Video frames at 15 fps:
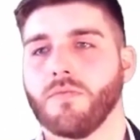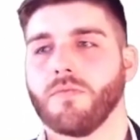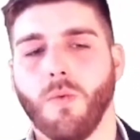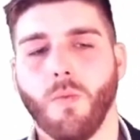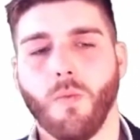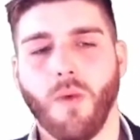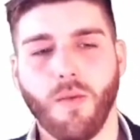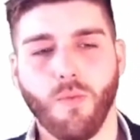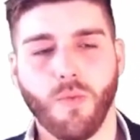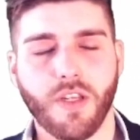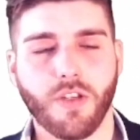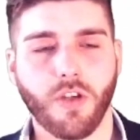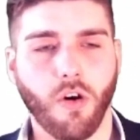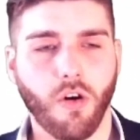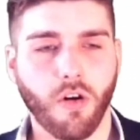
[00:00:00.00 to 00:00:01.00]
When we
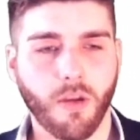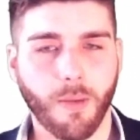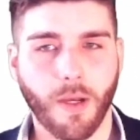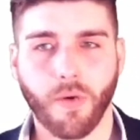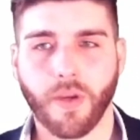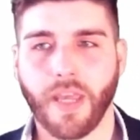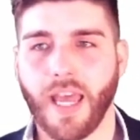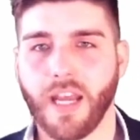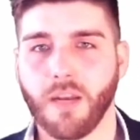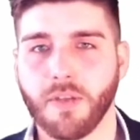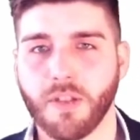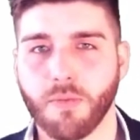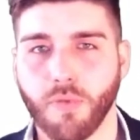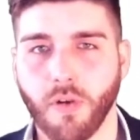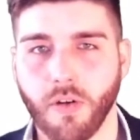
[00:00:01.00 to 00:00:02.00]
talk about
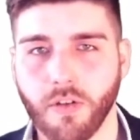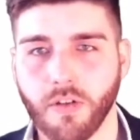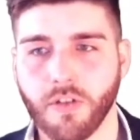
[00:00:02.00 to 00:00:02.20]
cannabis products,